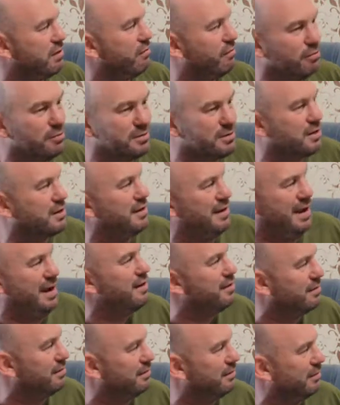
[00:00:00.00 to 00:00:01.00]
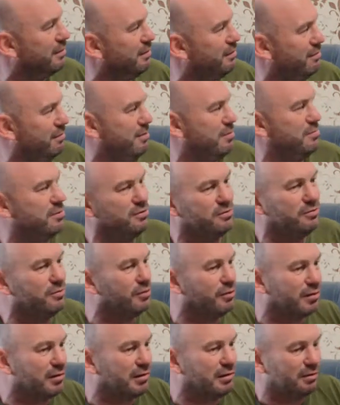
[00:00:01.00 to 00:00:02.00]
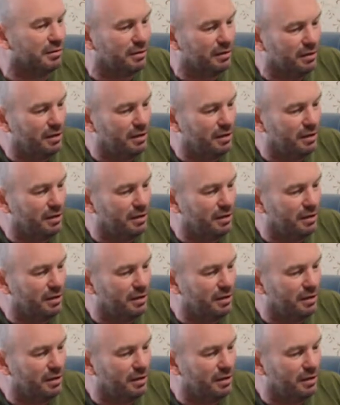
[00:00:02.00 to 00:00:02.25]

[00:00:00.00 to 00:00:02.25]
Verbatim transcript: I thought he was a Canadian. He thought I was a New Yorker.